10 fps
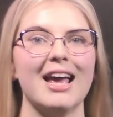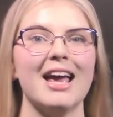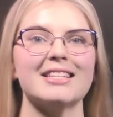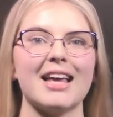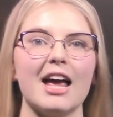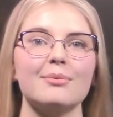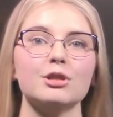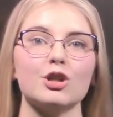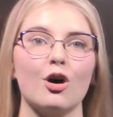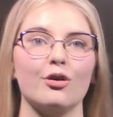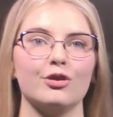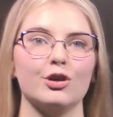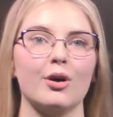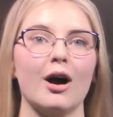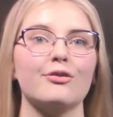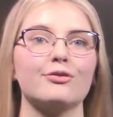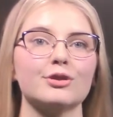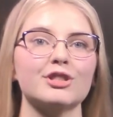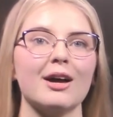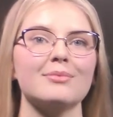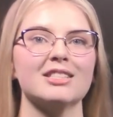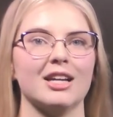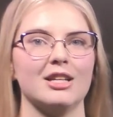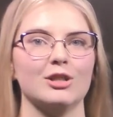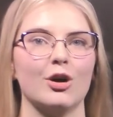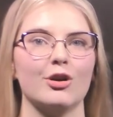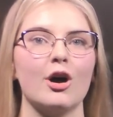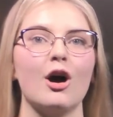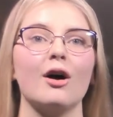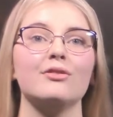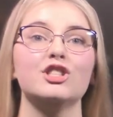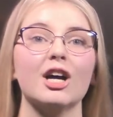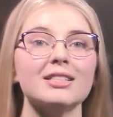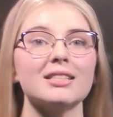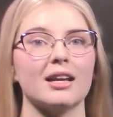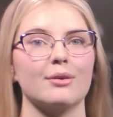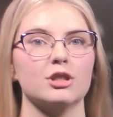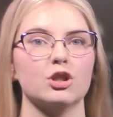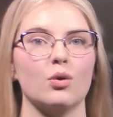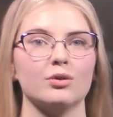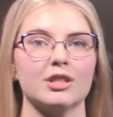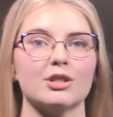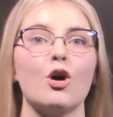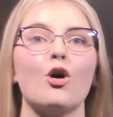is able to offer you a full-time study load of just language courses